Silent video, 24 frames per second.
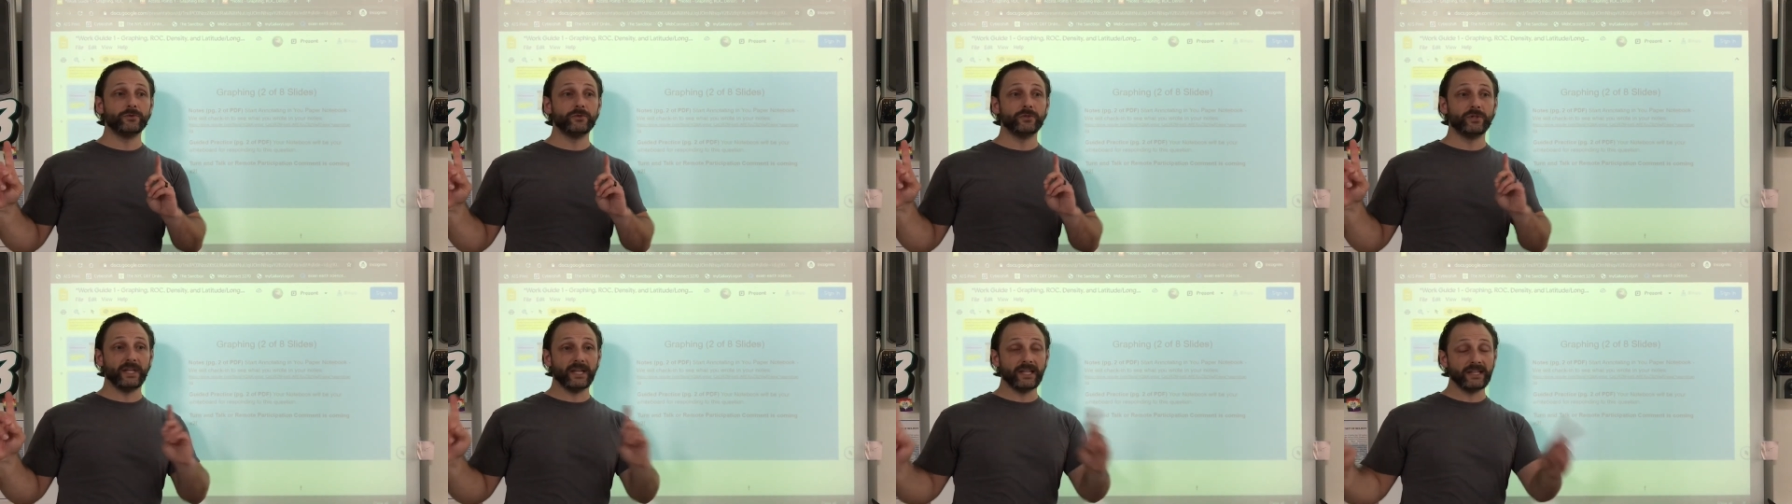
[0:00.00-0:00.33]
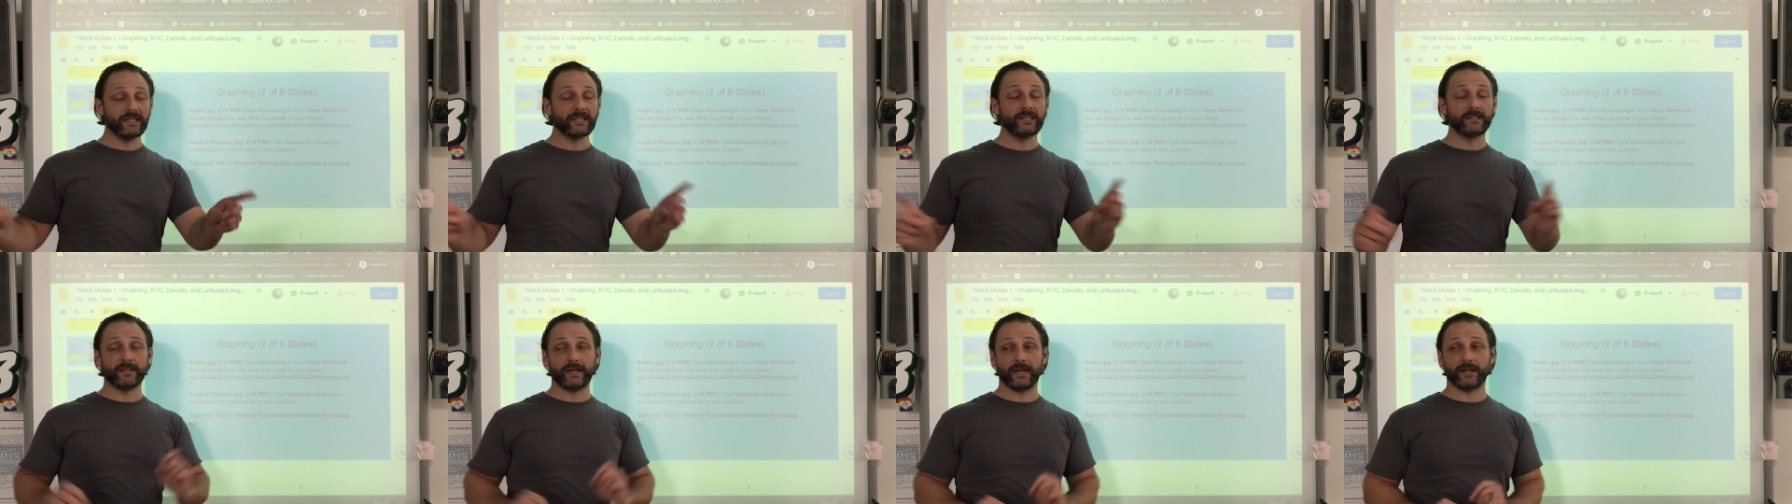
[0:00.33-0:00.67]
in the
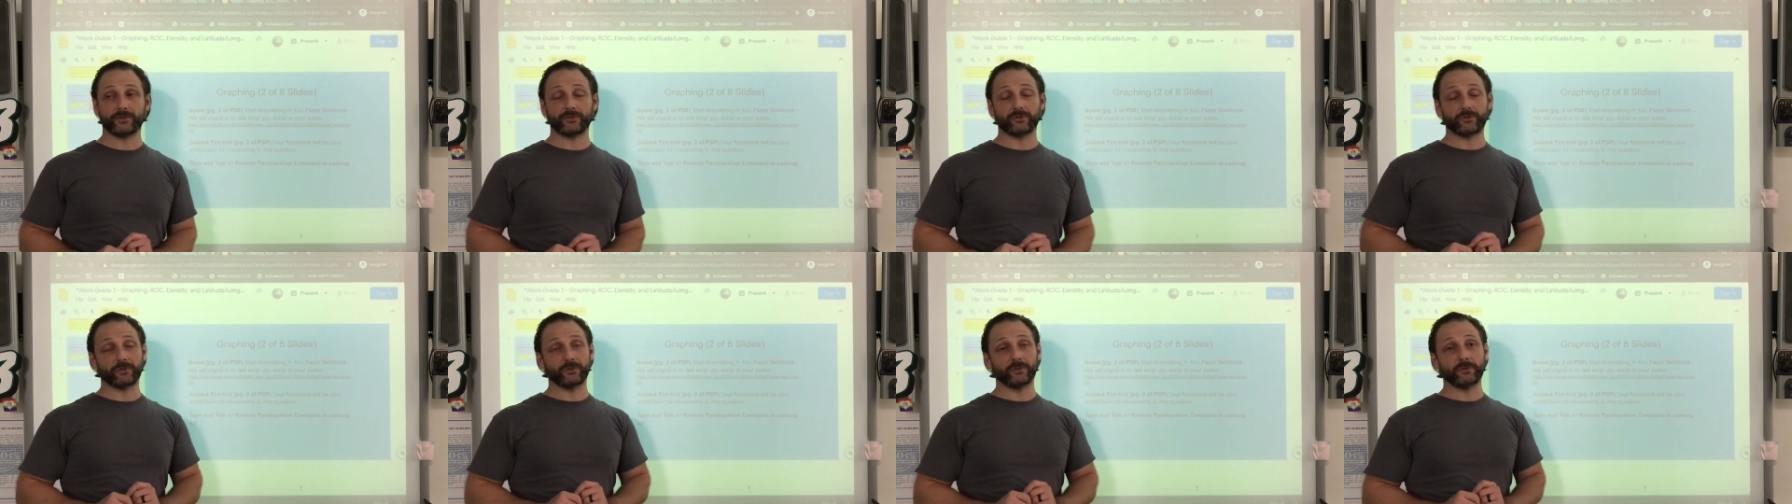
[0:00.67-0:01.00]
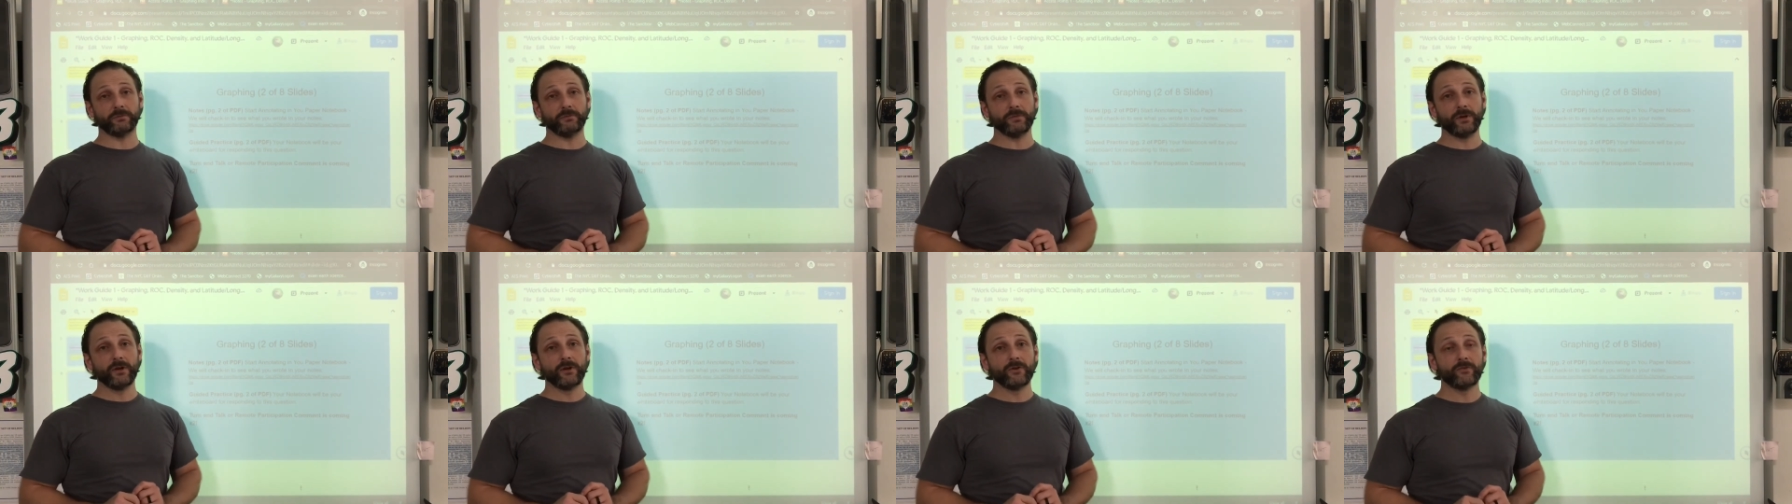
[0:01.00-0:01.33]
classroom
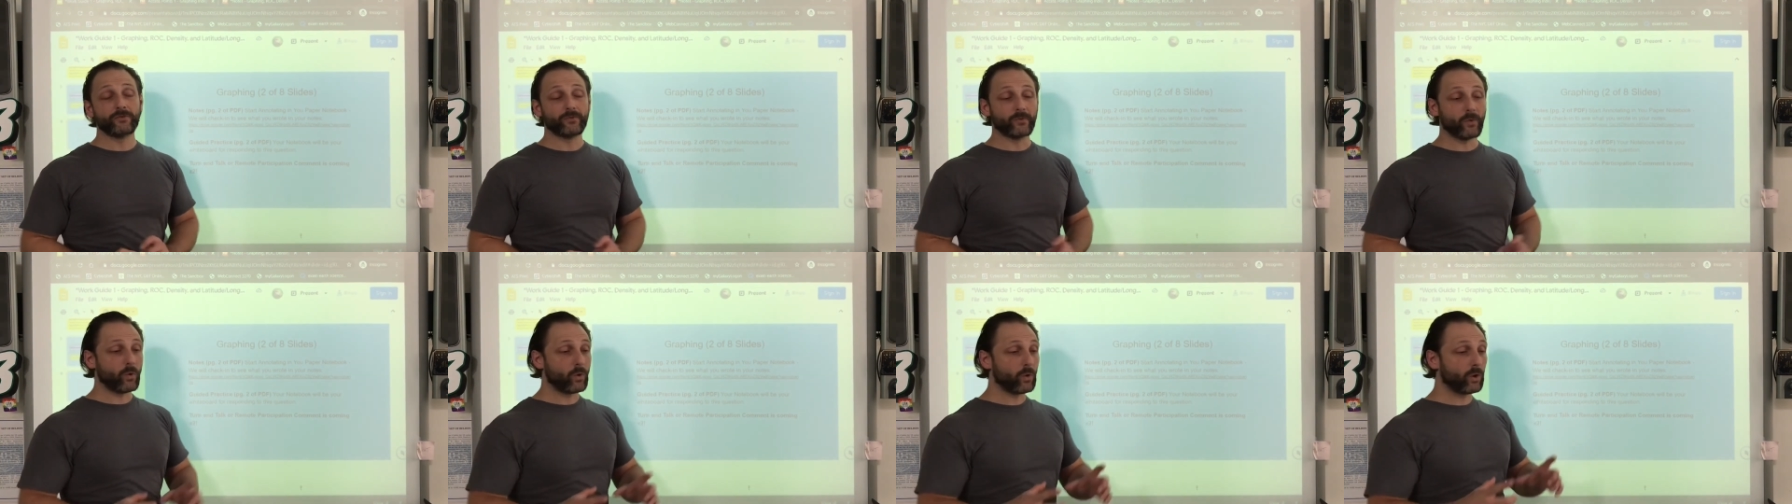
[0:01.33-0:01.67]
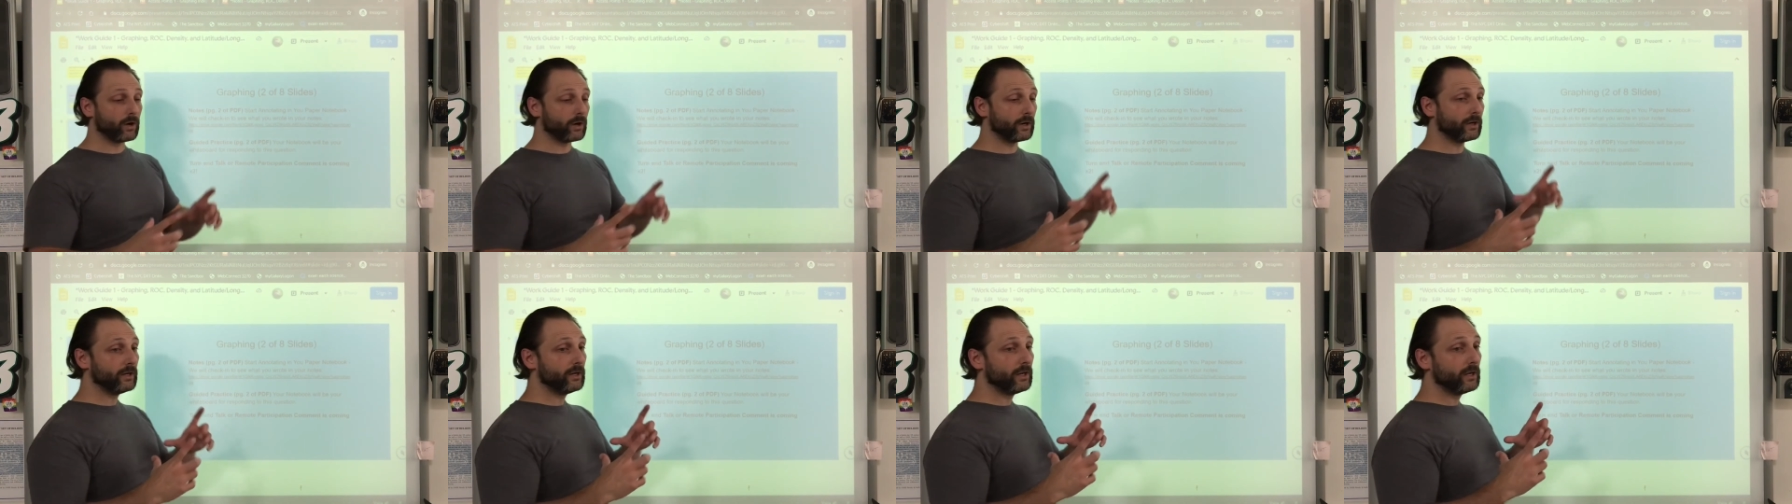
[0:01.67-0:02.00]

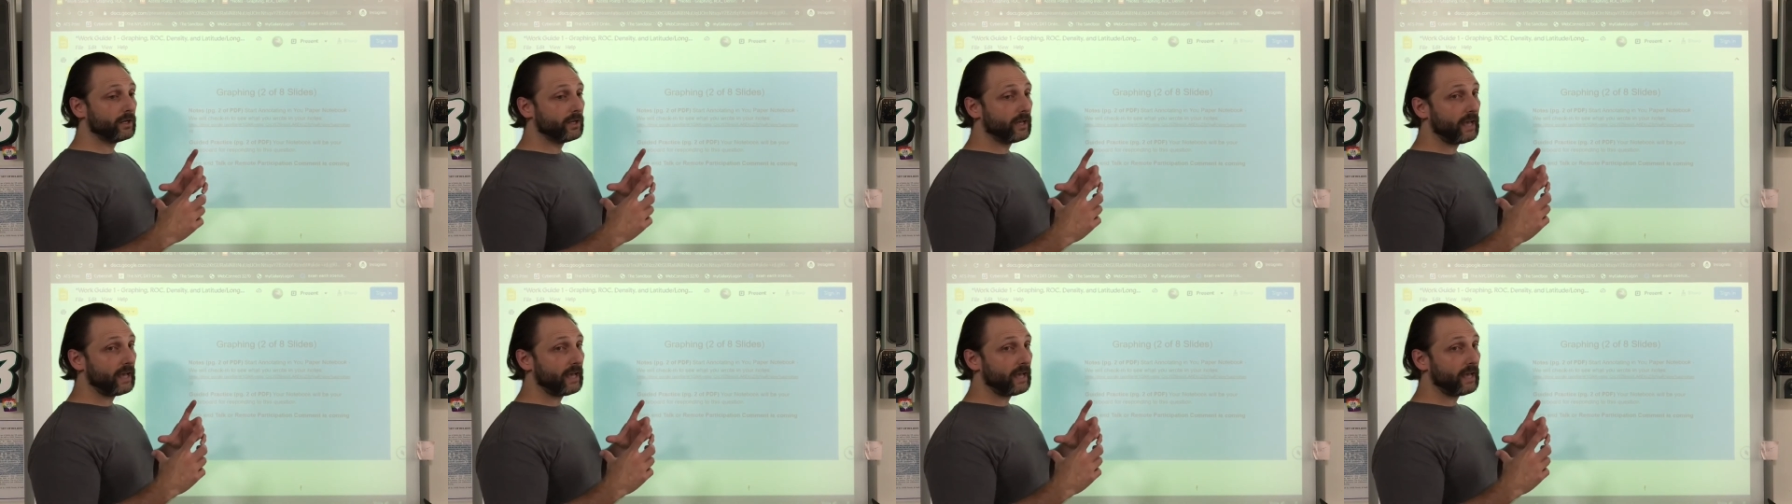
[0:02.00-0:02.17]
for